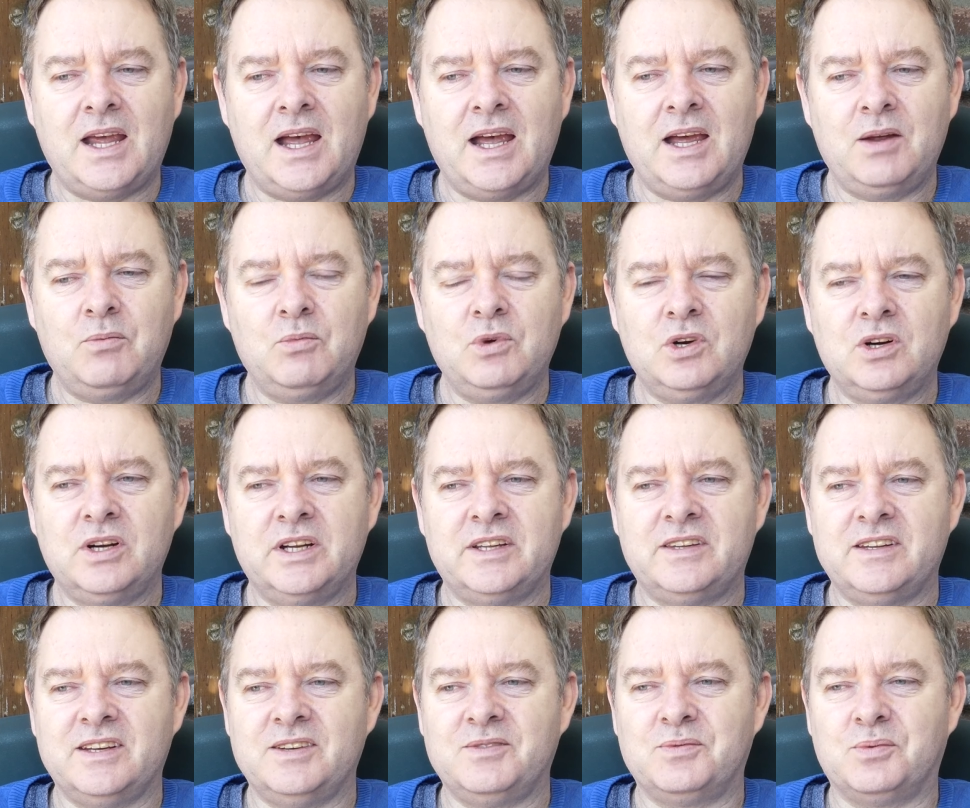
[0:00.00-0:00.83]
and what I
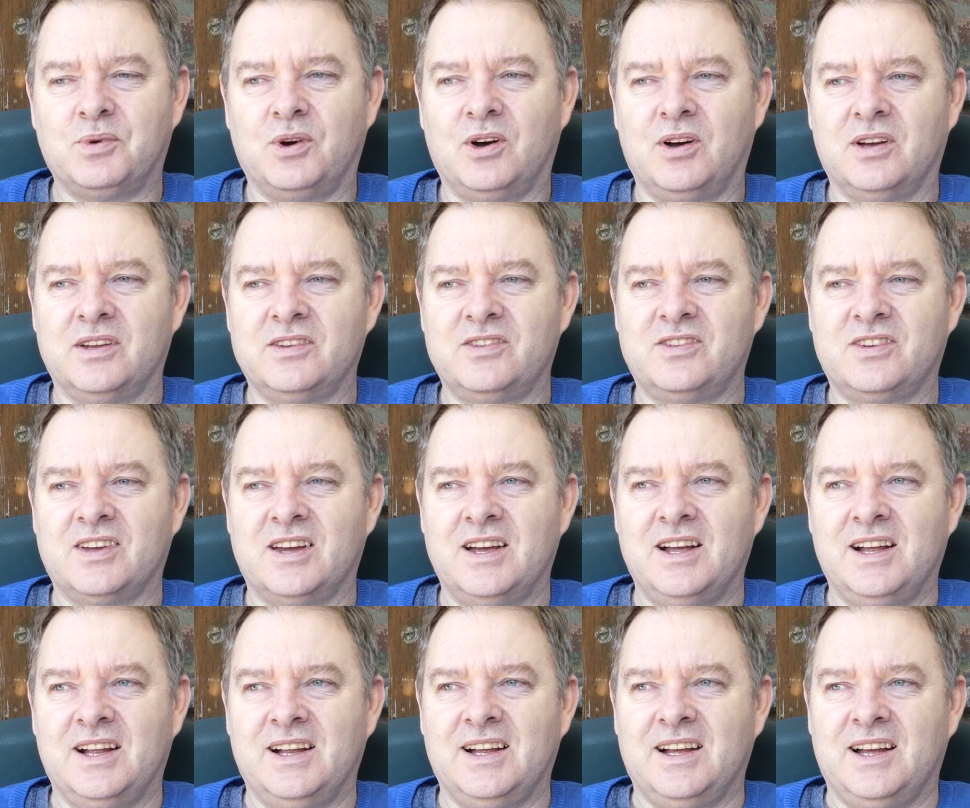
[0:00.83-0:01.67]
did was
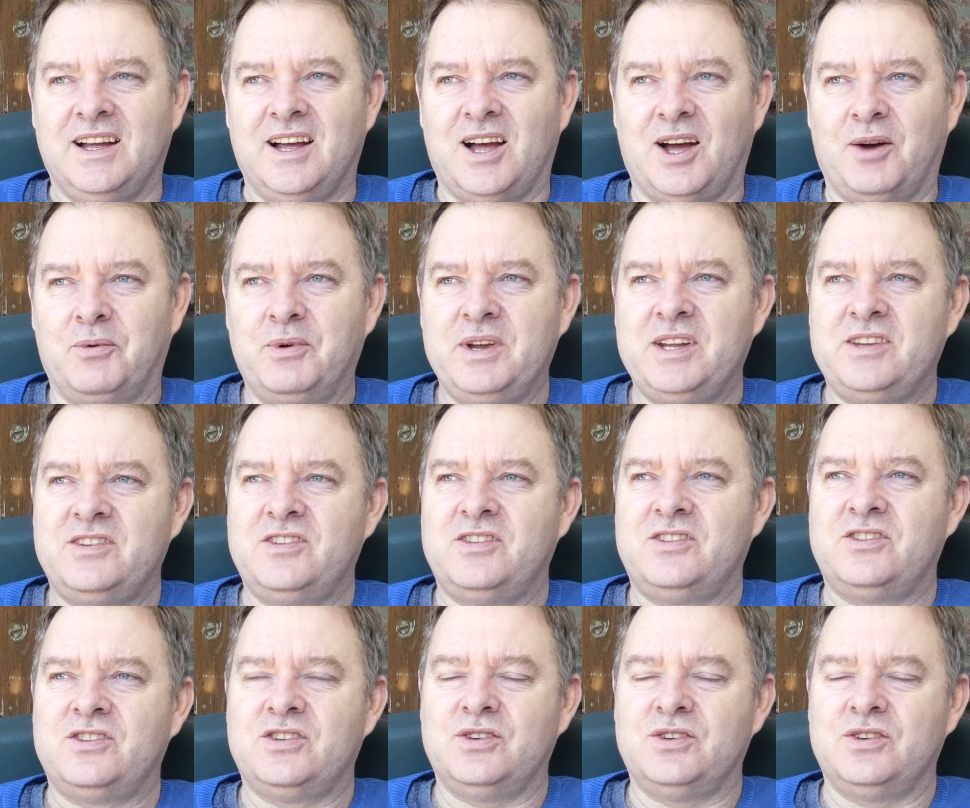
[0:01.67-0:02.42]
I went